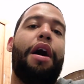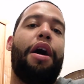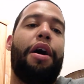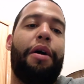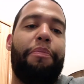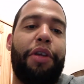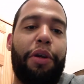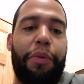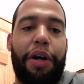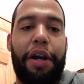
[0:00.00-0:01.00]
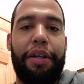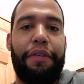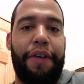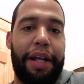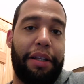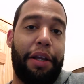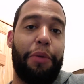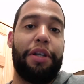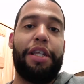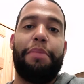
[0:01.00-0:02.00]
regarding the fact that they
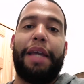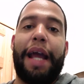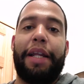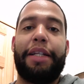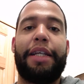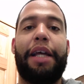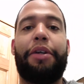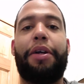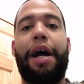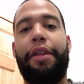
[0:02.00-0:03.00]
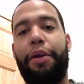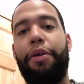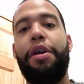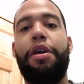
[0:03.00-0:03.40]
were in Team Canada together, how they